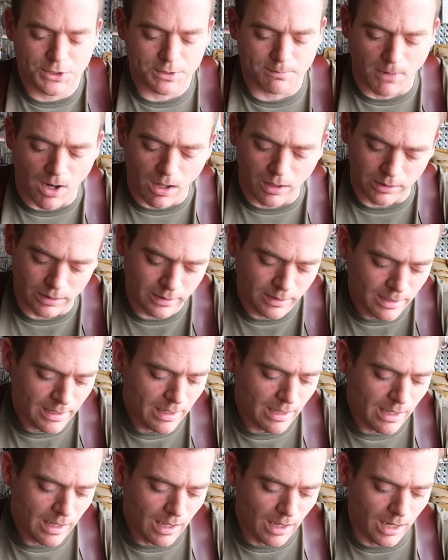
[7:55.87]
smaller.
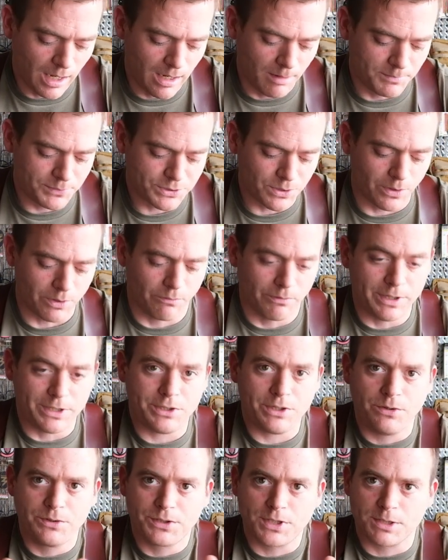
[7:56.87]
So it
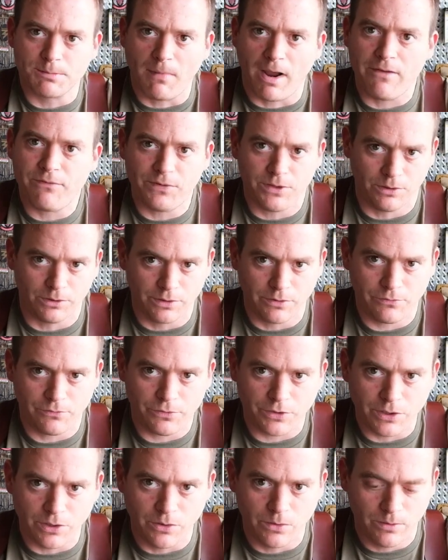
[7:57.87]
reduces my field of
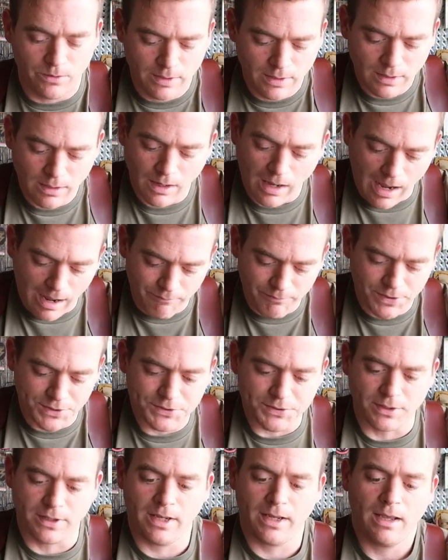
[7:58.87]
view,
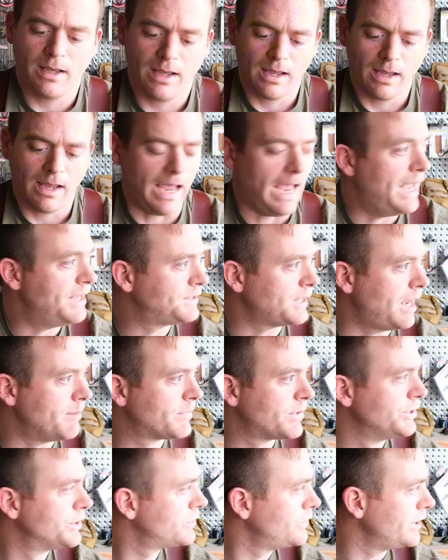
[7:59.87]
obviously, as I'm
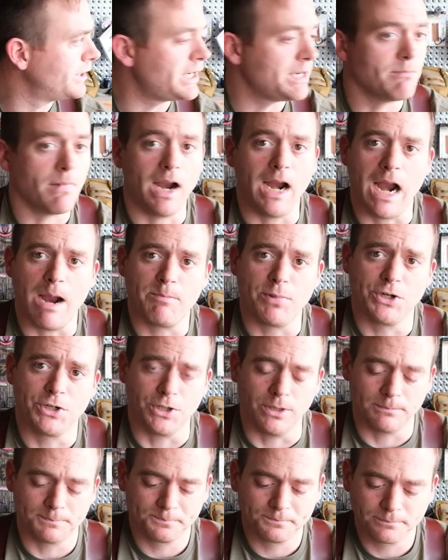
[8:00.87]
constricting my
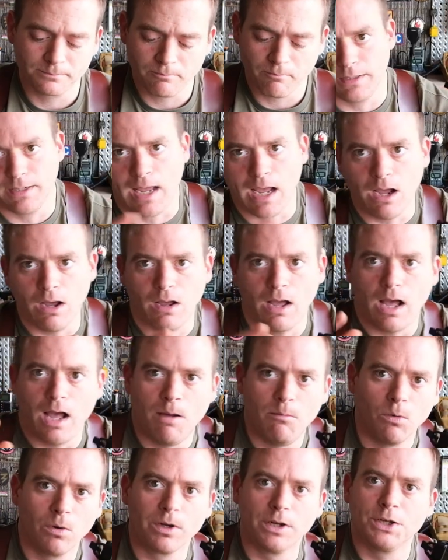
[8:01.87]
aperture. Now
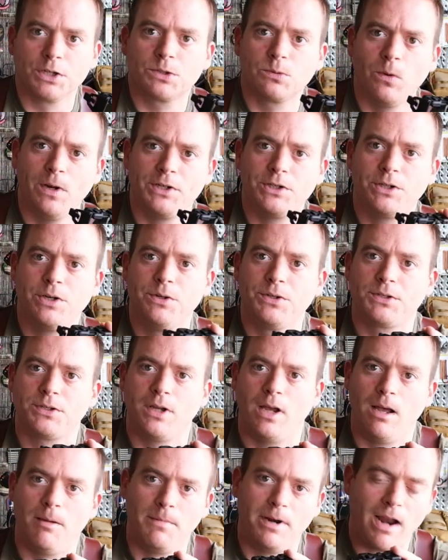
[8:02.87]
we're going to switch to
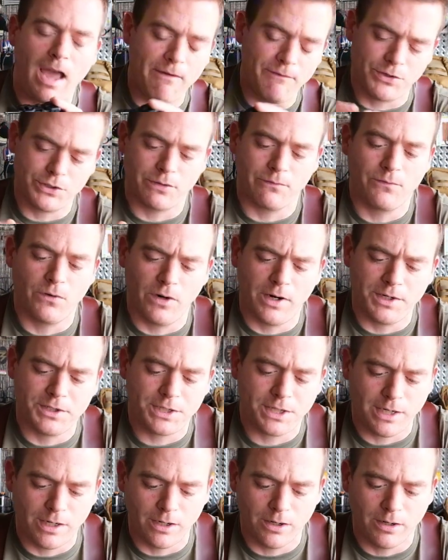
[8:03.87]
some night vision footage
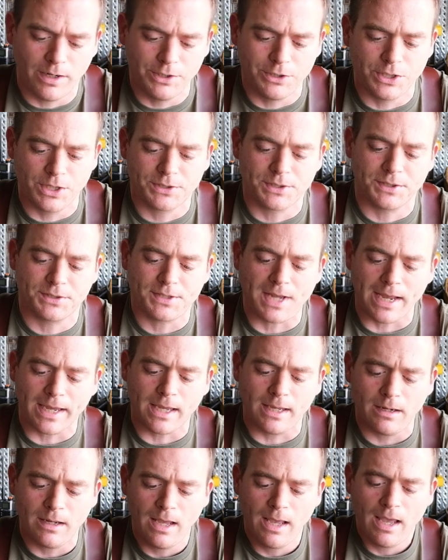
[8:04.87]
here in just a
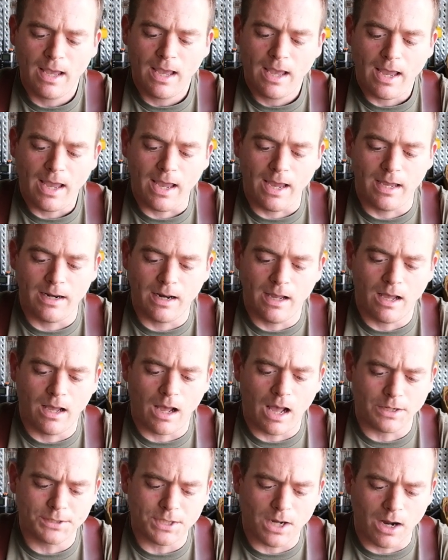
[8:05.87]
second, and
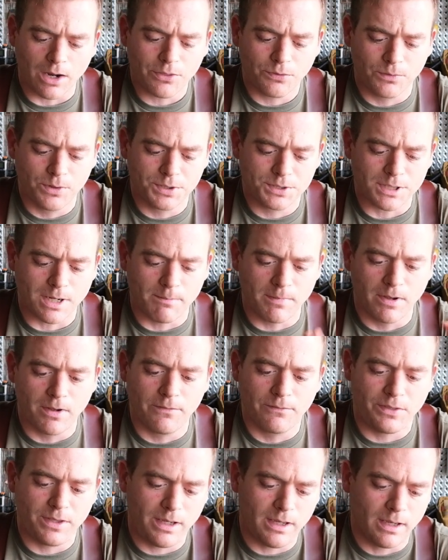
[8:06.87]
I'll talk through some
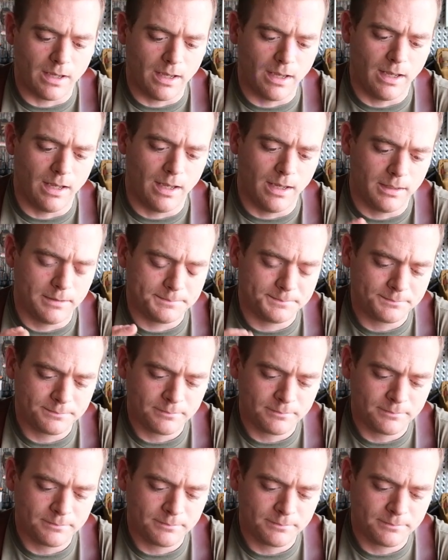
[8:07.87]
of the